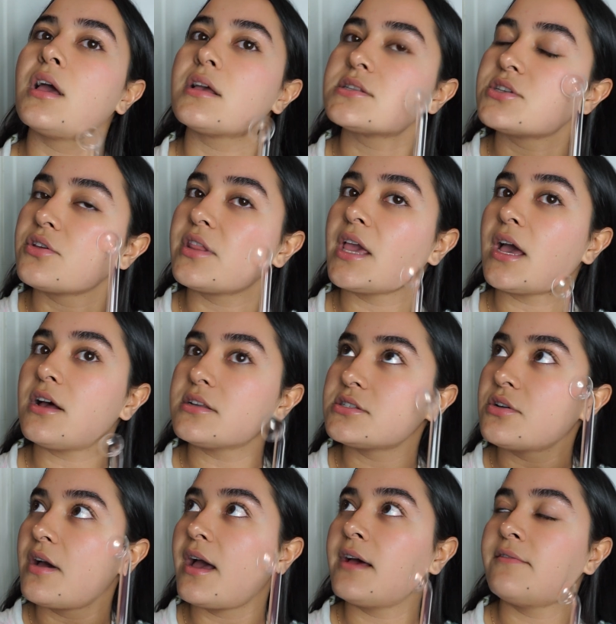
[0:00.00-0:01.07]
So they
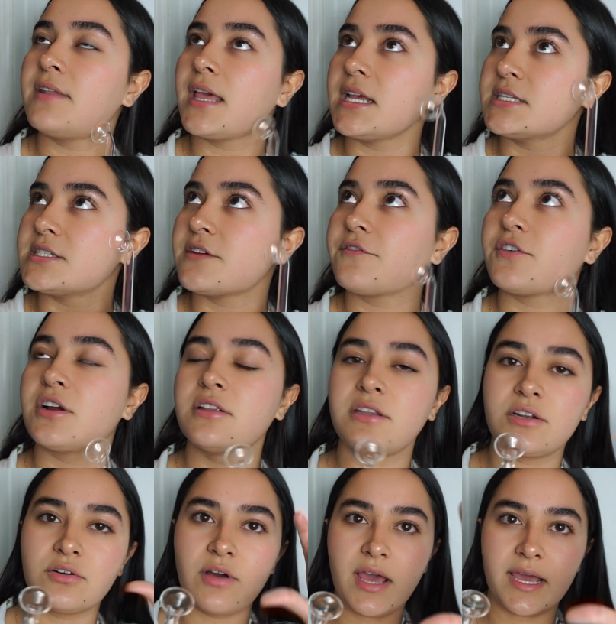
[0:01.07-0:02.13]
also have like different
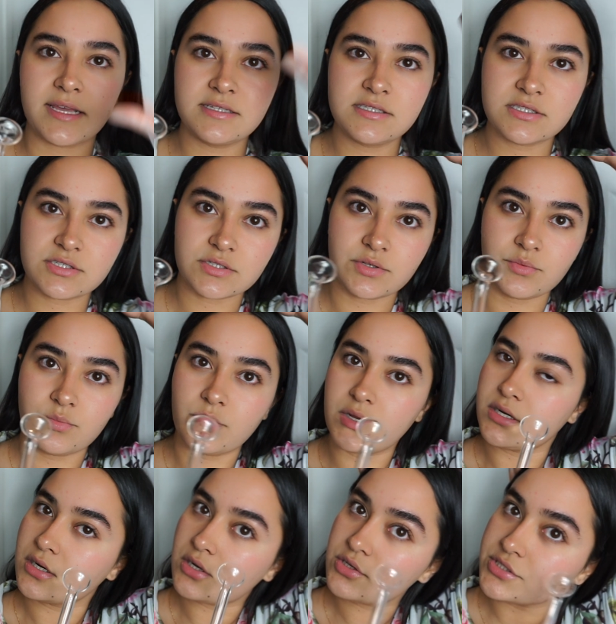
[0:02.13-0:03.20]
little heads. So
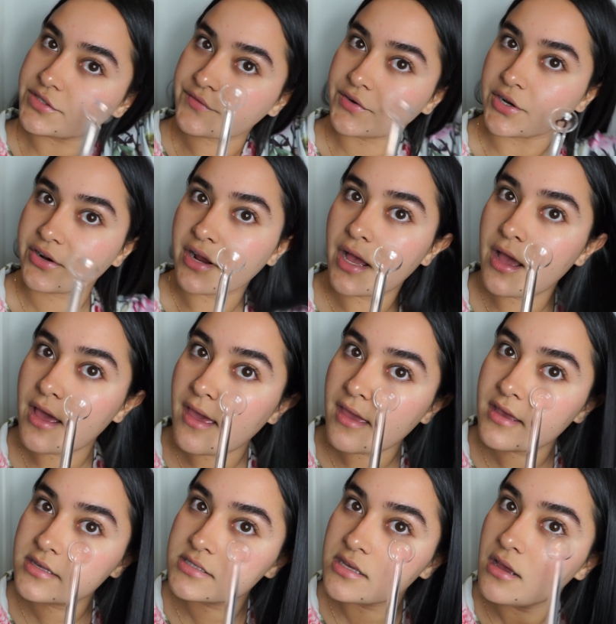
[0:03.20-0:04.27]
one closer for your
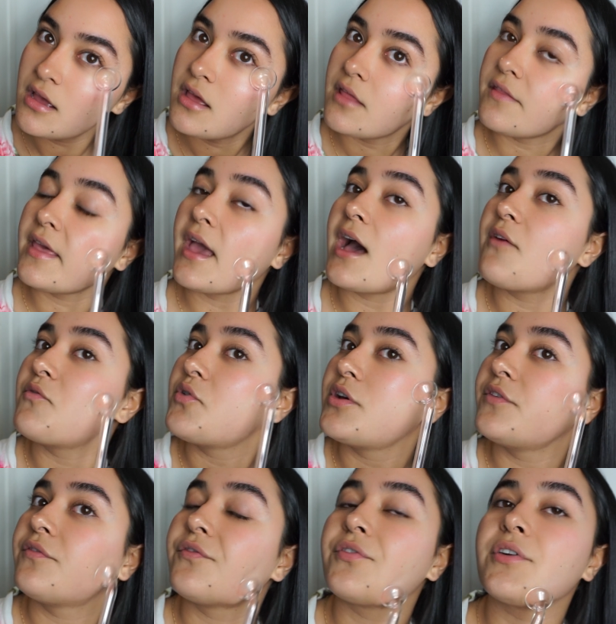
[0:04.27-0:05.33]
eyes. They have
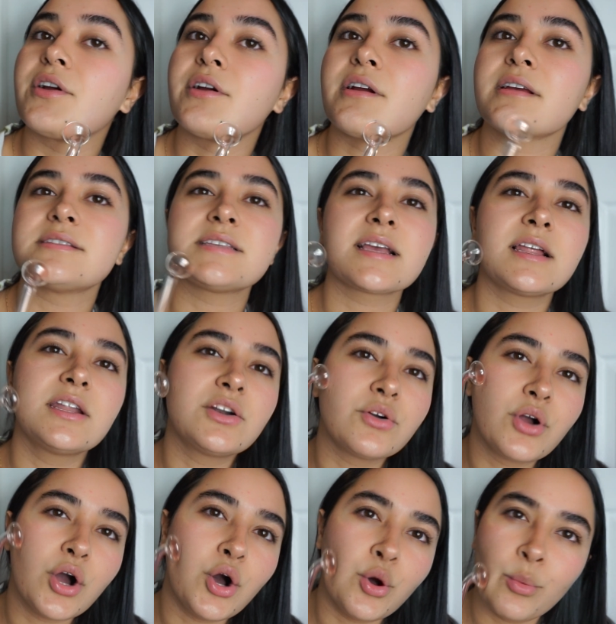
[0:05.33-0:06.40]
one for, it's like a little
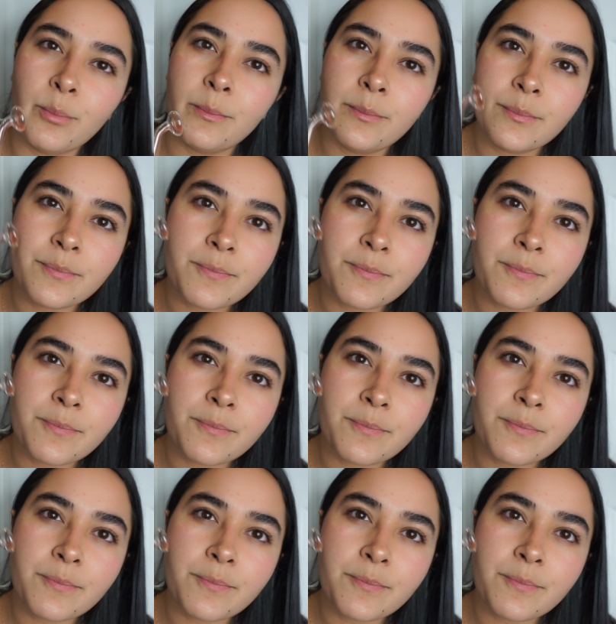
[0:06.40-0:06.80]
comb. I